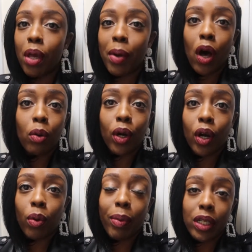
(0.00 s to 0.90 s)
me and my
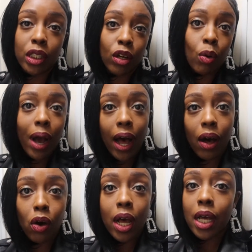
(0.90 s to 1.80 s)
homegirl we're about to go
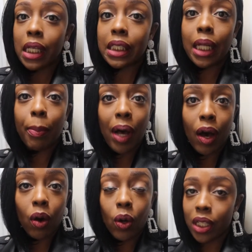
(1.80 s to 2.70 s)
out step
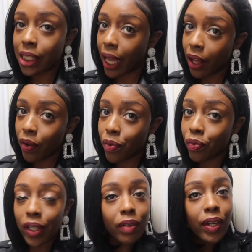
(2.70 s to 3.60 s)
out on the town
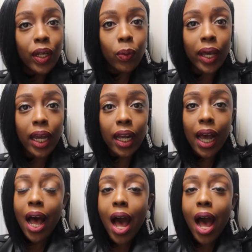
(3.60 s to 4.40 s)
really really quick